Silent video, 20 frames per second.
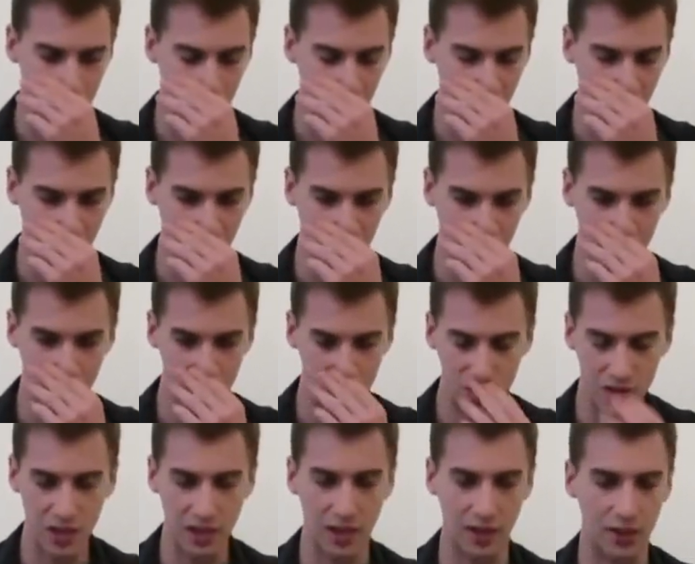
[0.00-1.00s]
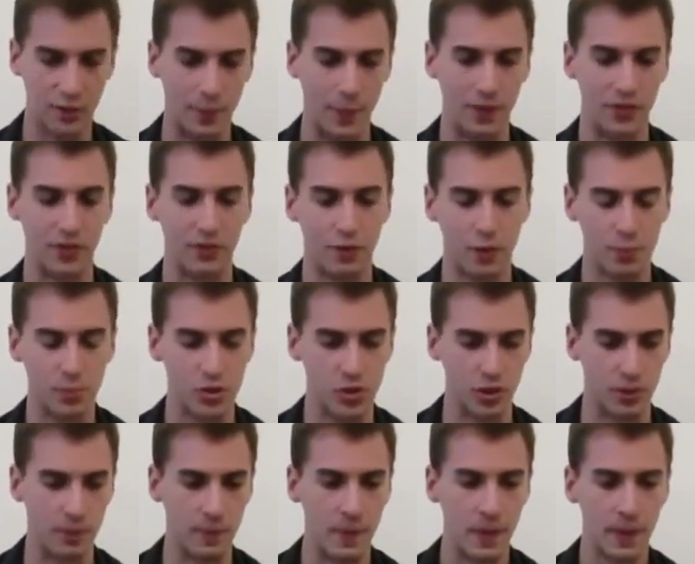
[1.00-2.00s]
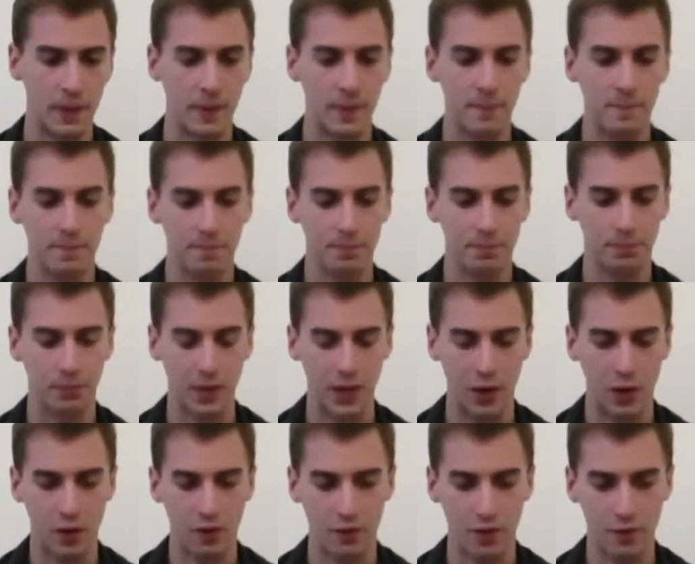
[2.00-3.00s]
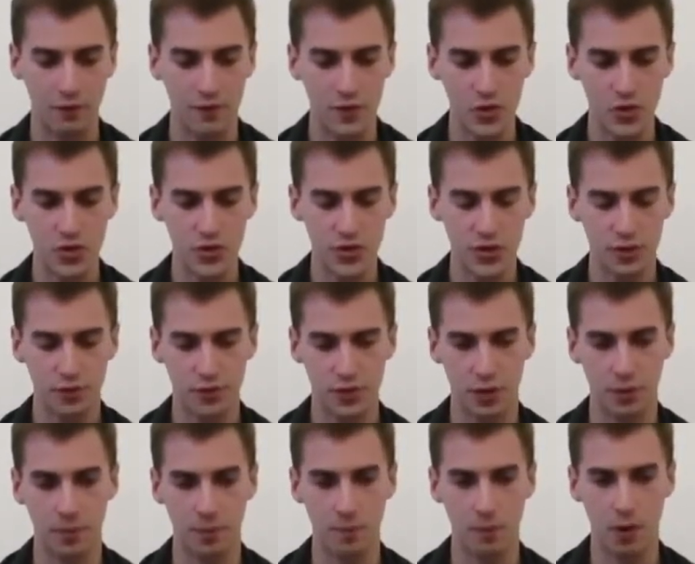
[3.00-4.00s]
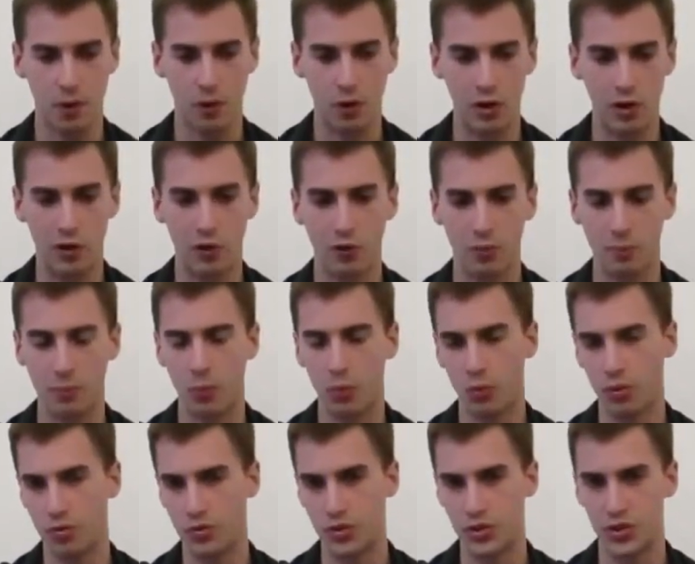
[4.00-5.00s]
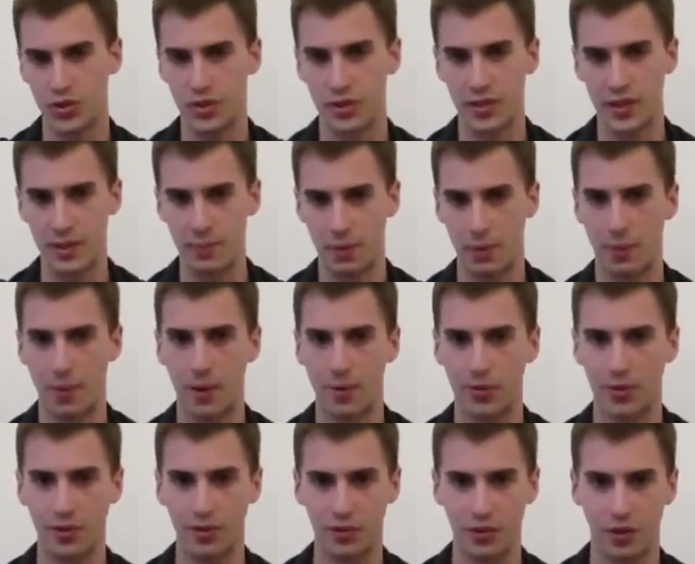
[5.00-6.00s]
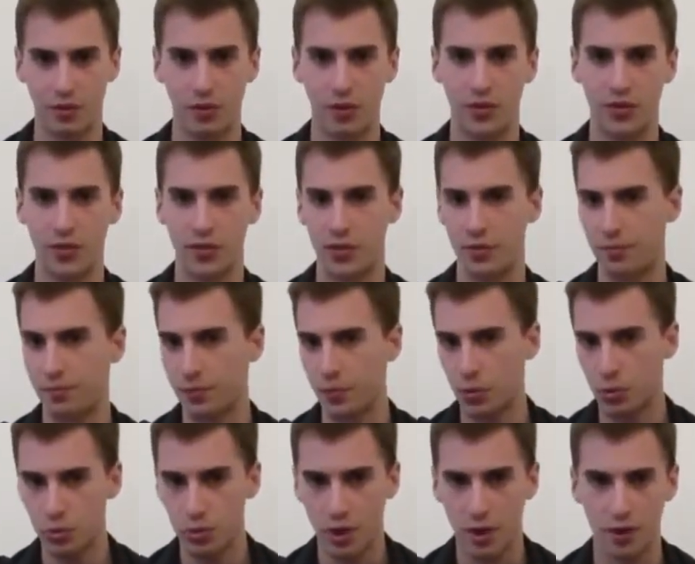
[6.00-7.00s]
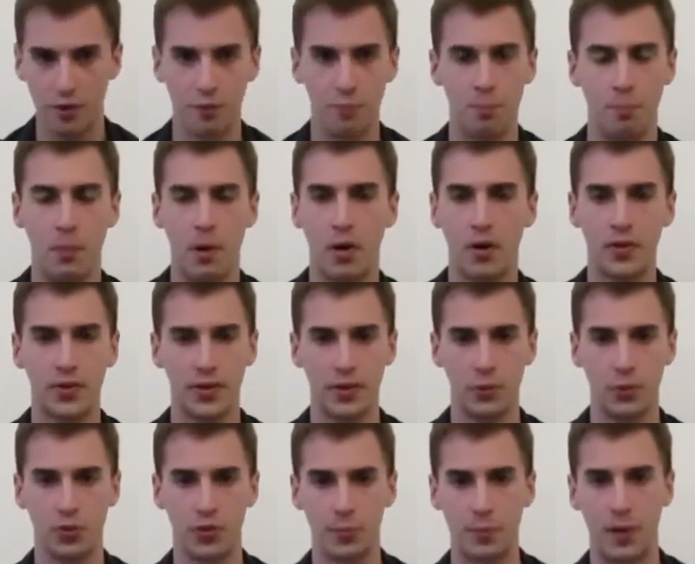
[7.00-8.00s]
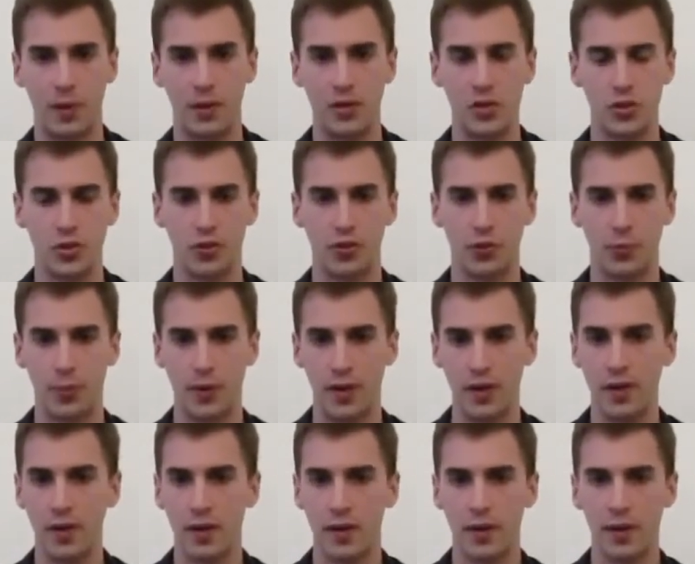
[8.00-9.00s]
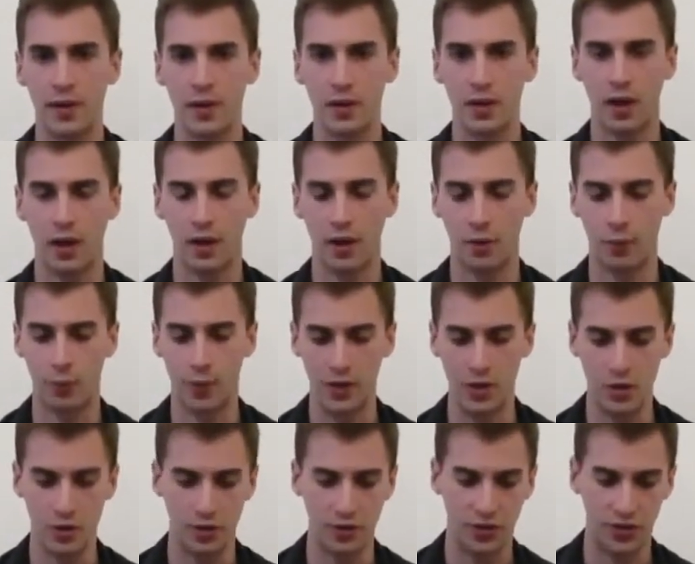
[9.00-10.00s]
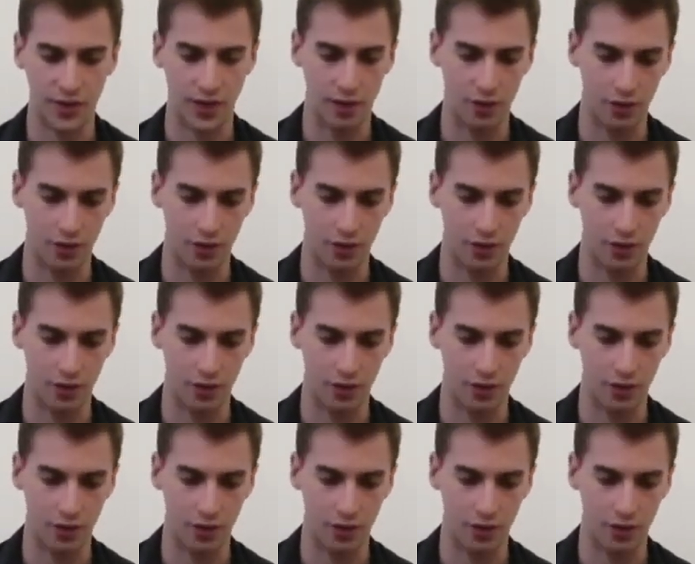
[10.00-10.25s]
So they're a really expensive option. However, Infusionsoft are a lot more than just an email marketing service. It's a full kind of marketing automation suite where you can